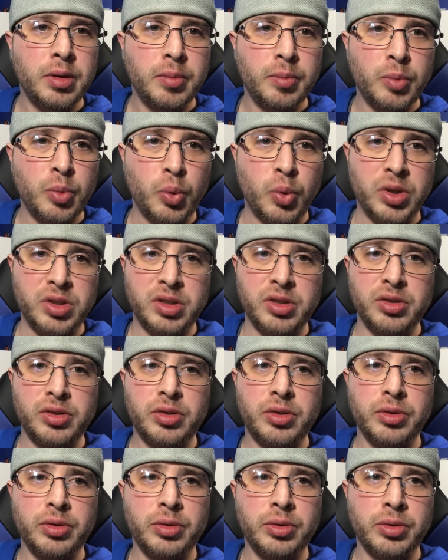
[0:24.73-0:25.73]
was in
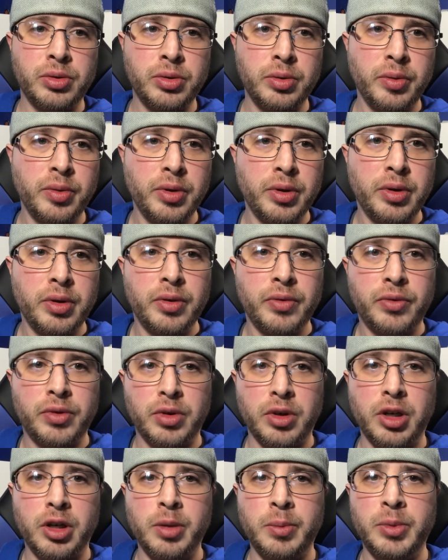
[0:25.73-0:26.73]
school for
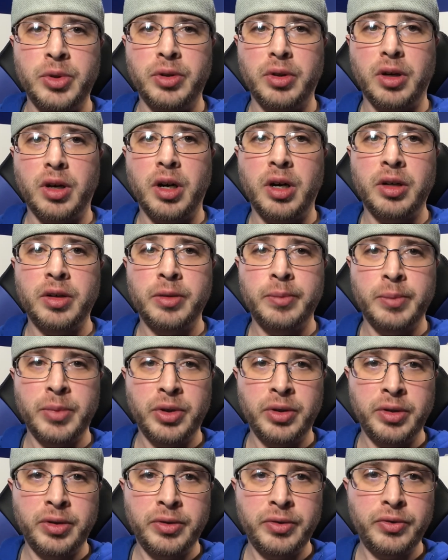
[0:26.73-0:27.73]

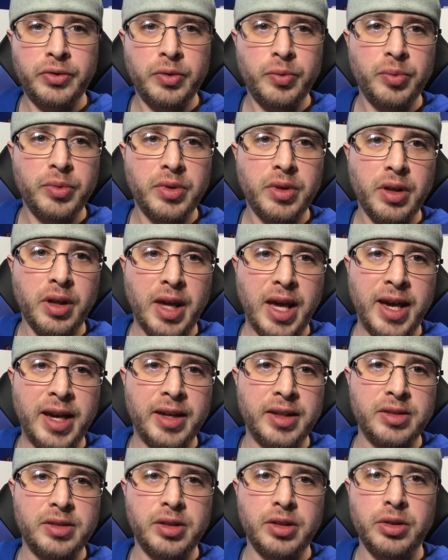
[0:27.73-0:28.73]
automotive
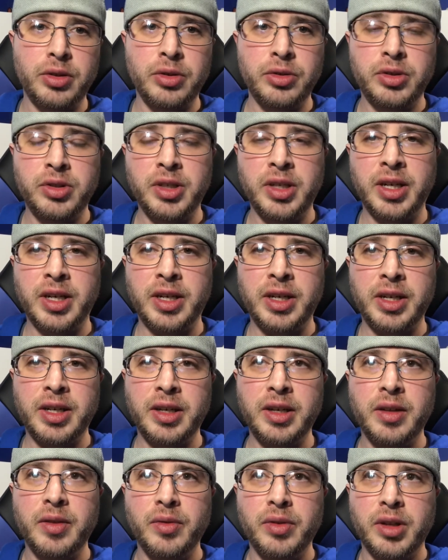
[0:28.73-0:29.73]
at
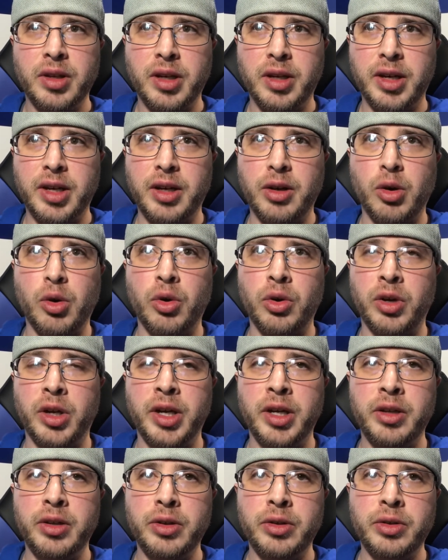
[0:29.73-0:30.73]
UTI at
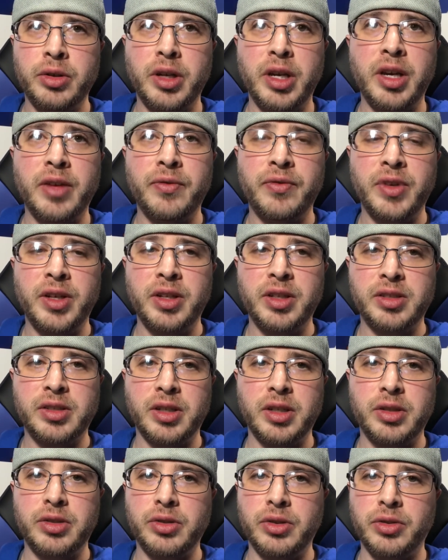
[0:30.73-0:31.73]
Orlando and Phoenix,
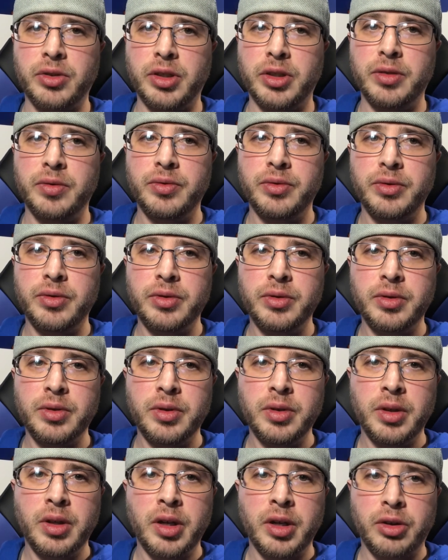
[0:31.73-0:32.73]
Arizona.
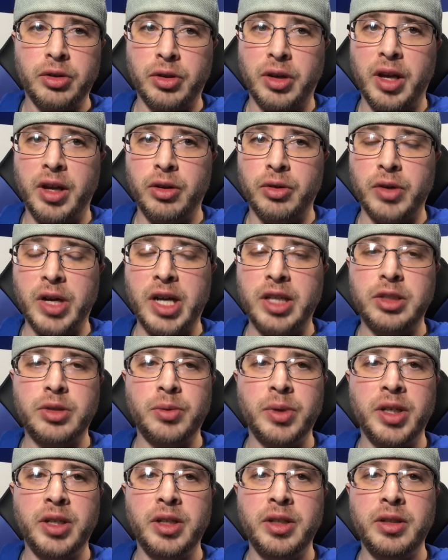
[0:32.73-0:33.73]

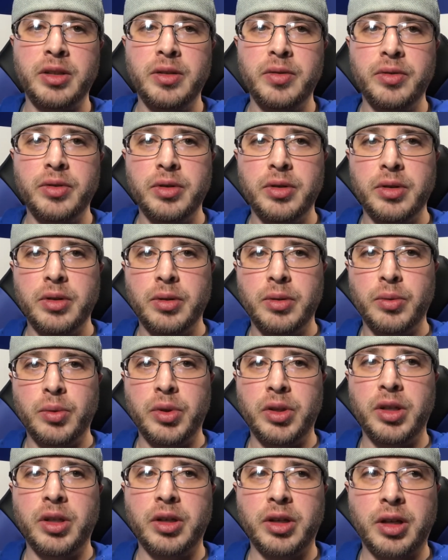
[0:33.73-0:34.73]
Graduated
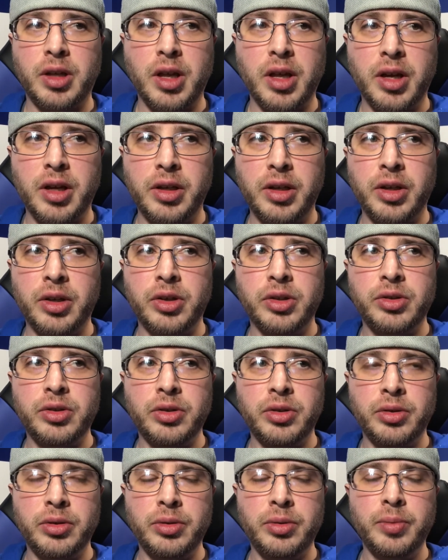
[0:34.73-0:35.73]
within a year or
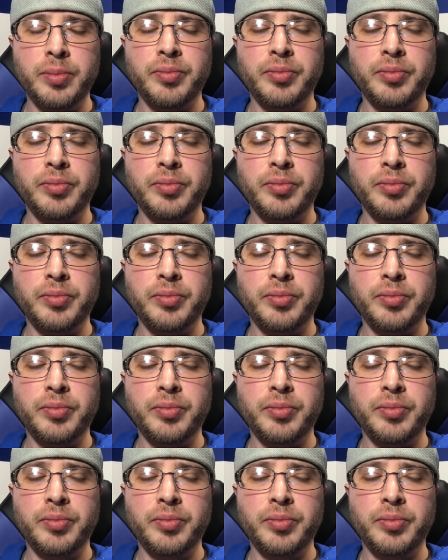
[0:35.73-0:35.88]
two.